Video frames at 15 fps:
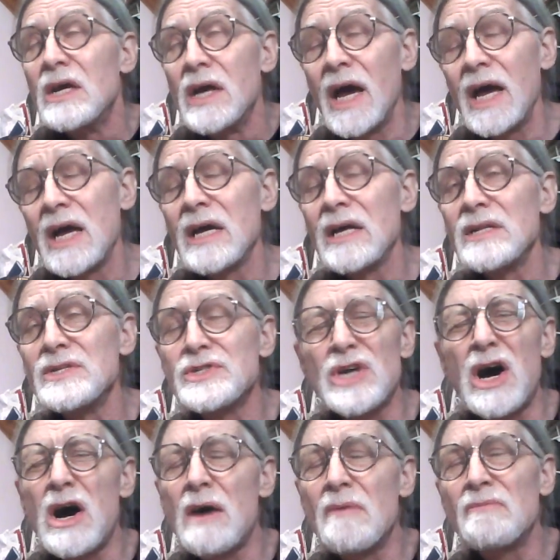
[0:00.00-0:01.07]
Hands
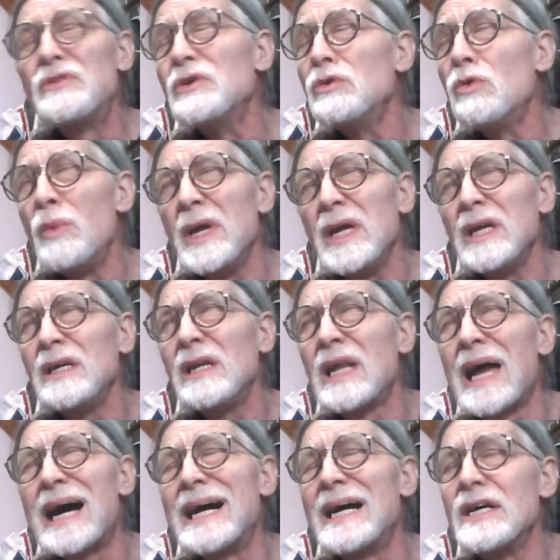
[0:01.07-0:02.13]
off the
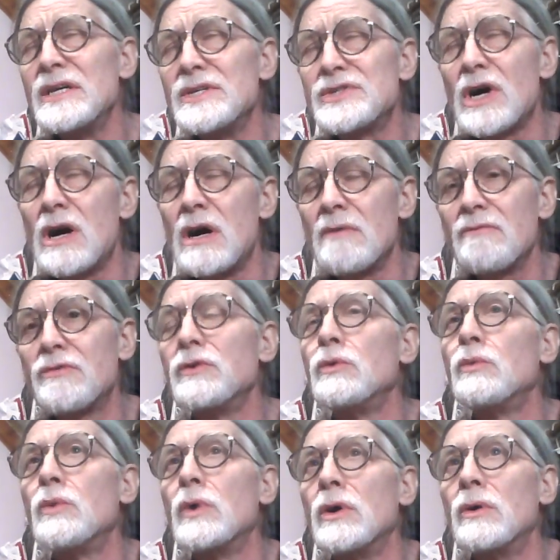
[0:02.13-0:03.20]
wheel, eyes off the
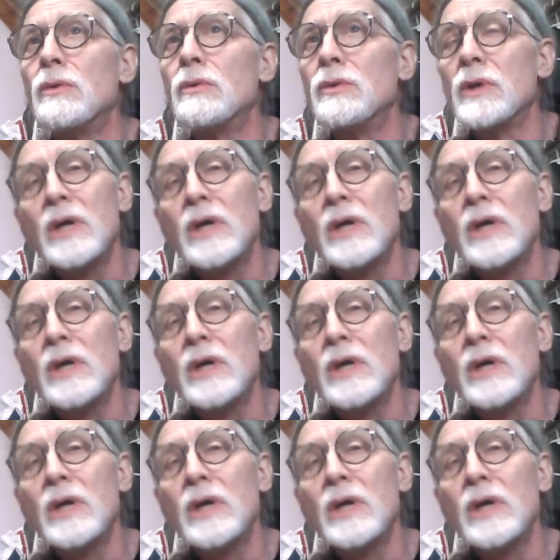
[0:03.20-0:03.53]
road,